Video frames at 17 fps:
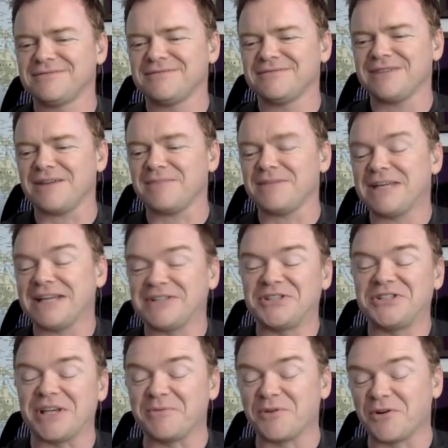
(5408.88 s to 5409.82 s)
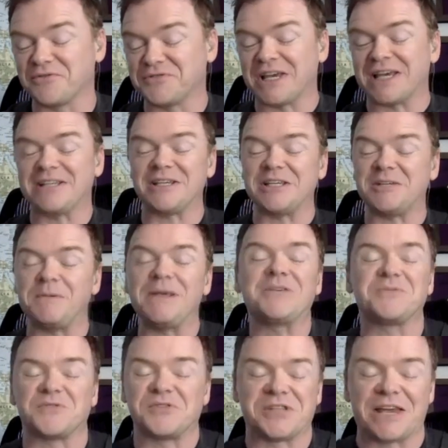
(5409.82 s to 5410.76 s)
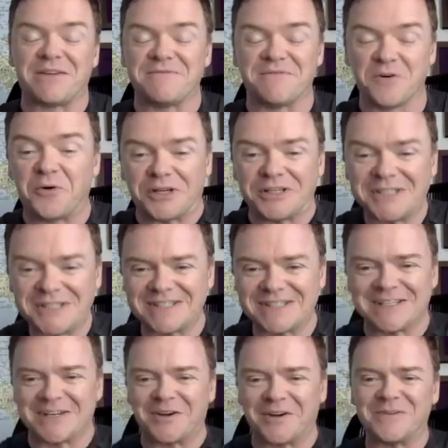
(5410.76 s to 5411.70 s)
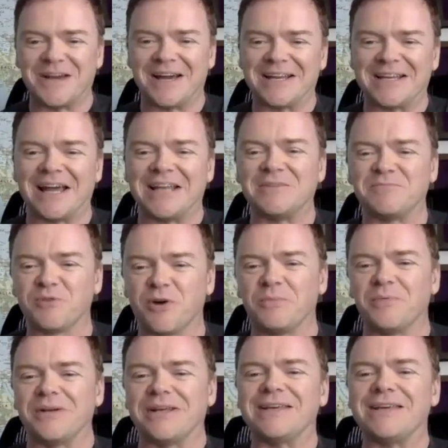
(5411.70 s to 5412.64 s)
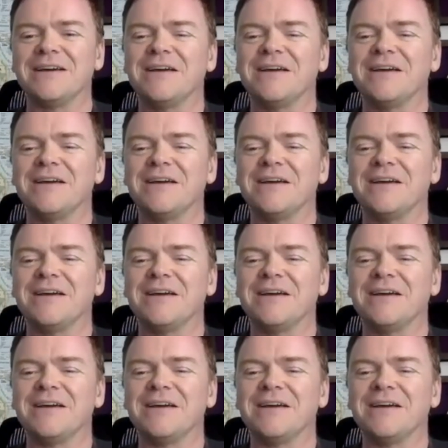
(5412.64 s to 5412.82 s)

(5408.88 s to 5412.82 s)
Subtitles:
obviously he speaks with the same voice, and it probably,